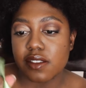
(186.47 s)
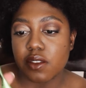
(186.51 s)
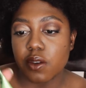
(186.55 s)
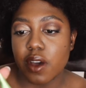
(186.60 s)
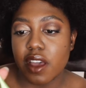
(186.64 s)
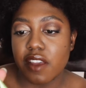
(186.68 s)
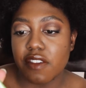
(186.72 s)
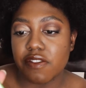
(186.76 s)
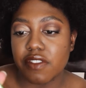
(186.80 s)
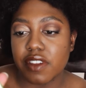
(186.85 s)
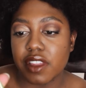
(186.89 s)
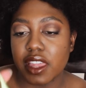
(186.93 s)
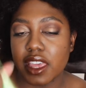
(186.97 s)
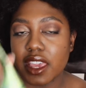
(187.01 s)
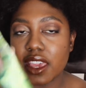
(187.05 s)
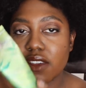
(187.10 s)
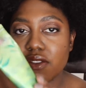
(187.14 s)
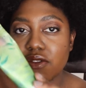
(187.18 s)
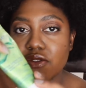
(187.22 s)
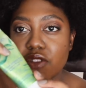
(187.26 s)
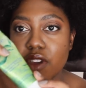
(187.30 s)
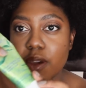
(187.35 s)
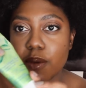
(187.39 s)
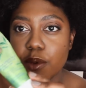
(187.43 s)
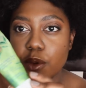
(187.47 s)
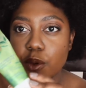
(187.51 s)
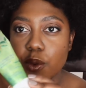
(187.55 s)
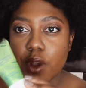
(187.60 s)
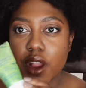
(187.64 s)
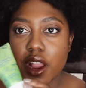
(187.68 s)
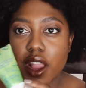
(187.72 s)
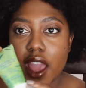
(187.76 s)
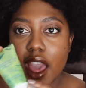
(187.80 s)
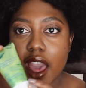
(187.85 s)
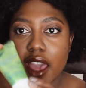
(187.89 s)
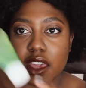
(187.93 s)
So I feel like in
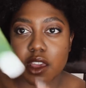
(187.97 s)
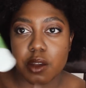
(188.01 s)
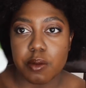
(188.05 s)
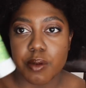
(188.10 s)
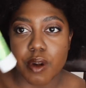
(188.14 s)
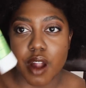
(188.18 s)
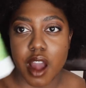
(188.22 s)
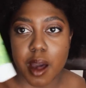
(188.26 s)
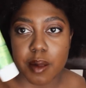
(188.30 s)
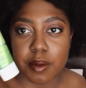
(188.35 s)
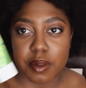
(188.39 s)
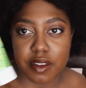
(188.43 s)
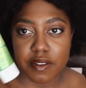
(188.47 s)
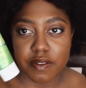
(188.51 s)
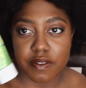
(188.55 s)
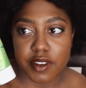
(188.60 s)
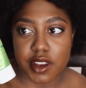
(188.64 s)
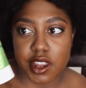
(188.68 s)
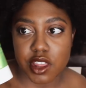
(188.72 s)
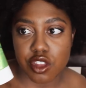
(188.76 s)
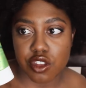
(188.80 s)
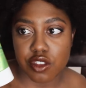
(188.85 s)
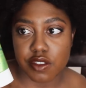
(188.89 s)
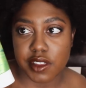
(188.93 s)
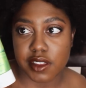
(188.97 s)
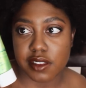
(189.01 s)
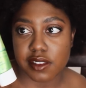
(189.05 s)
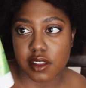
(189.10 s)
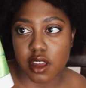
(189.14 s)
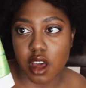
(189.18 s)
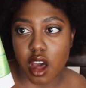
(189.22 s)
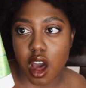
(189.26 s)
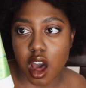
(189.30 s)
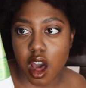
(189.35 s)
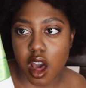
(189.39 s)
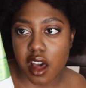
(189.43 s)
February I could probably finish this
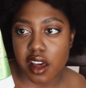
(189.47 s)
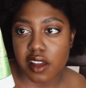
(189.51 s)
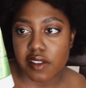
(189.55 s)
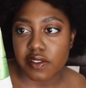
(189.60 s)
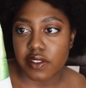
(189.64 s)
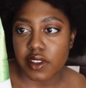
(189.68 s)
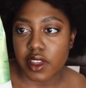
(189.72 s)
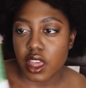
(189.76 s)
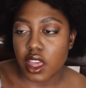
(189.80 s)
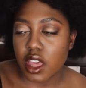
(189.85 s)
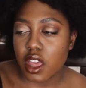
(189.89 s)
off,